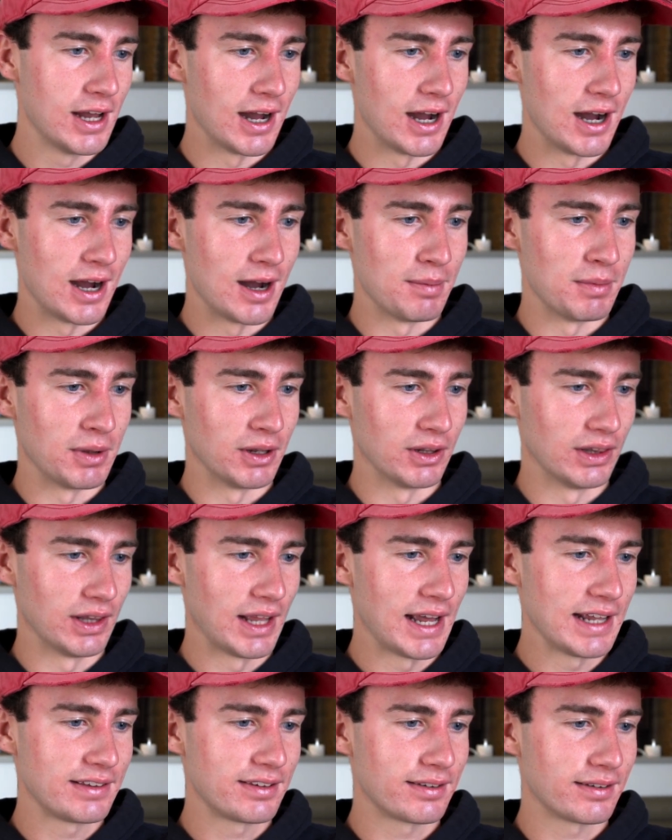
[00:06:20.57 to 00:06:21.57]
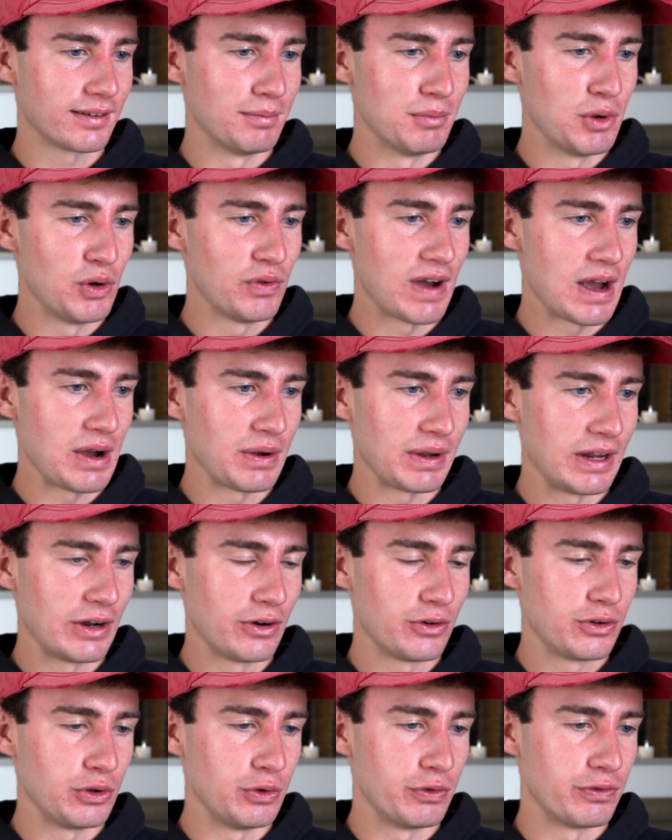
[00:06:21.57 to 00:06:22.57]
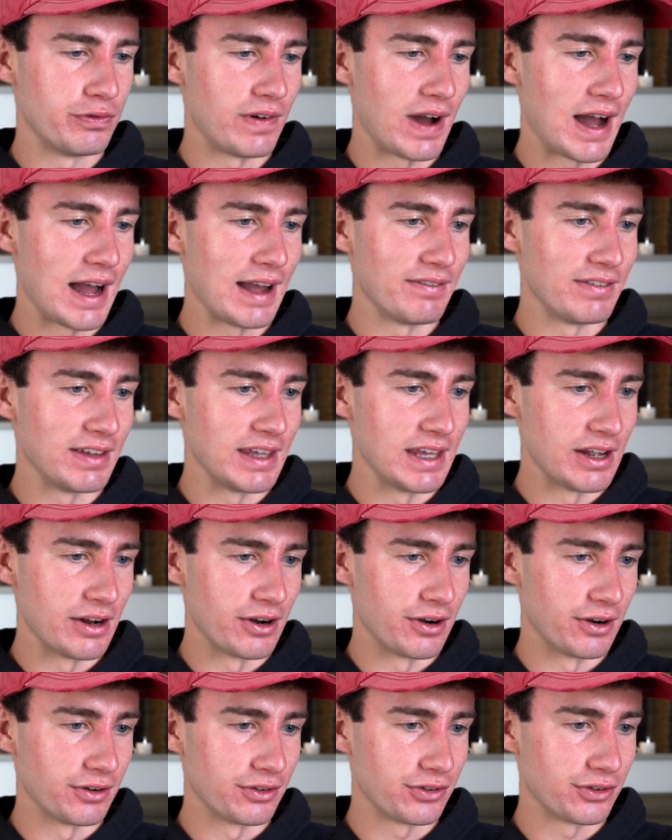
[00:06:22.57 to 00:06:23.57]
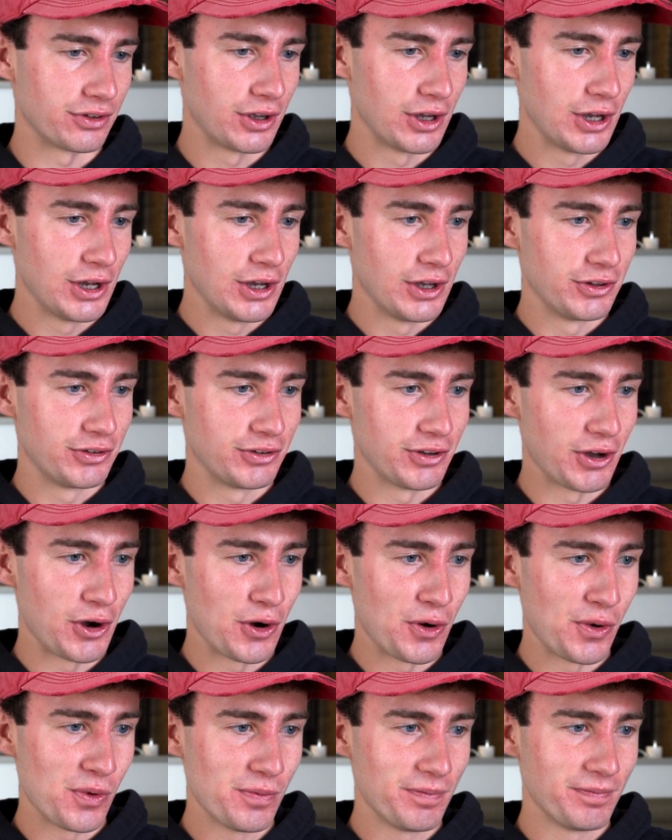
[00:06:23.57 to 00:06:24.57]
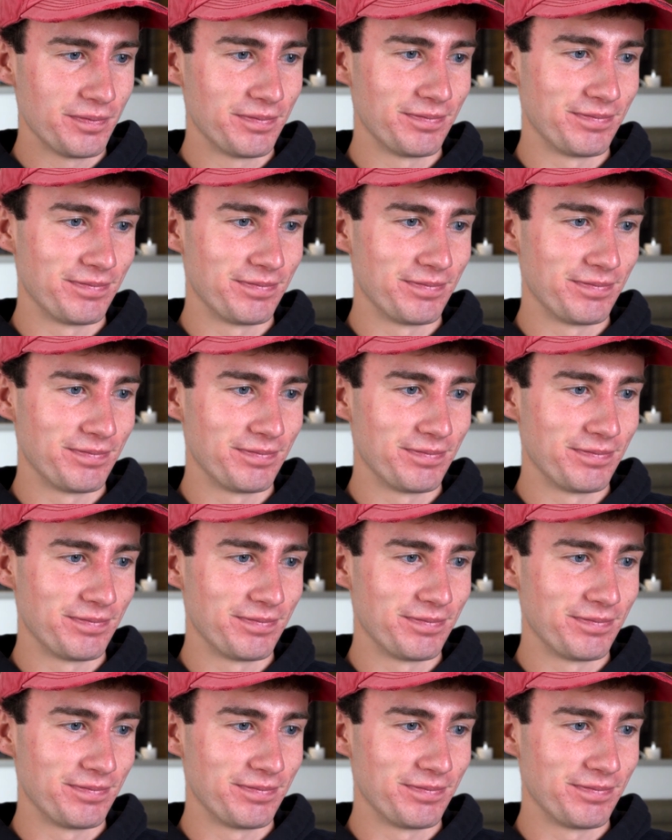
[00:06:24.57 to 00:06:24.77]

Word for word: Um, let's move out here to five years. So